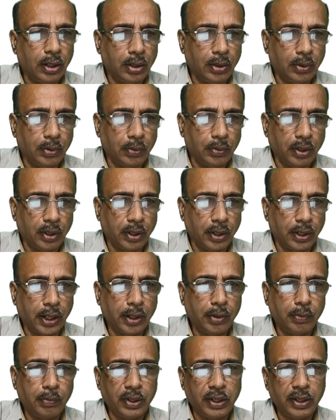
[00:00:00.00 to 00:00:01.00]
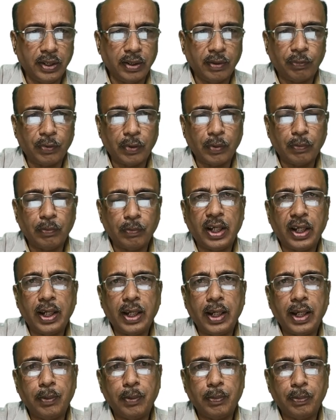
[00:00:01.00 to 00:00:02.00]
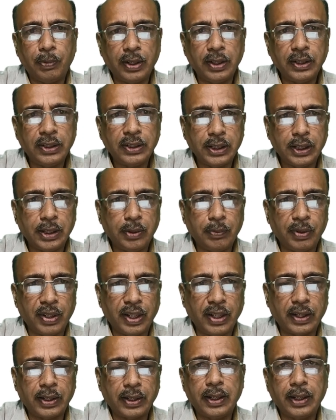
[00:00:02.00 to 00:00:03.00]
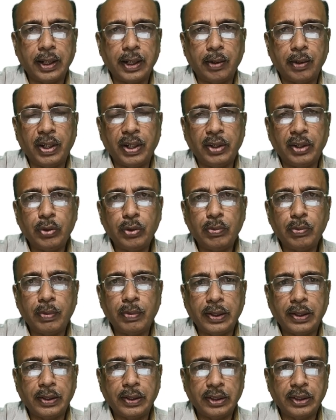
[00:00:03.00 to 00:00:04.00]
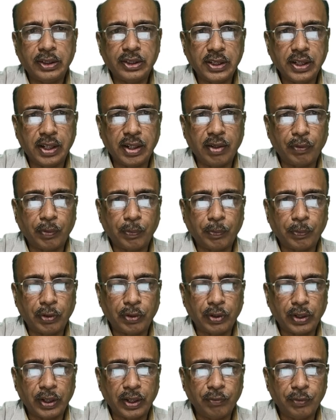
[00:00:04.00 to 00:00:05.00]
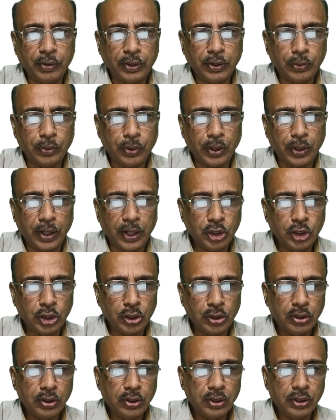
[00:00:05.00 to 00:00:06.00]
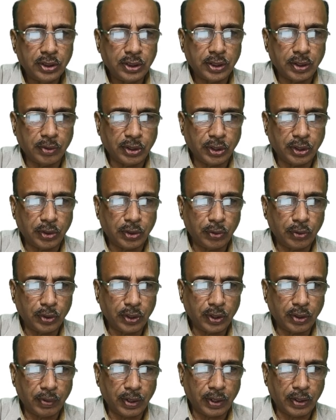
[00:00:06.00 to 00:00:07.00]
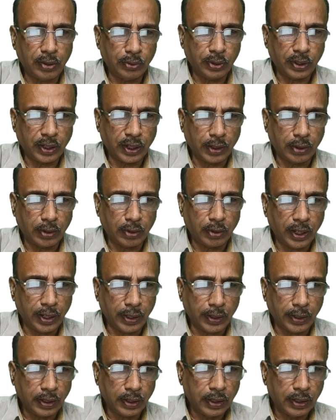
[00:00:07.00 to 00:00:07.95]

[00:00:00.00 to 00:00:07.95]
Again, median formula L plus in bracket n by 2 minus CF upon F into H. Substitute the value, calculate.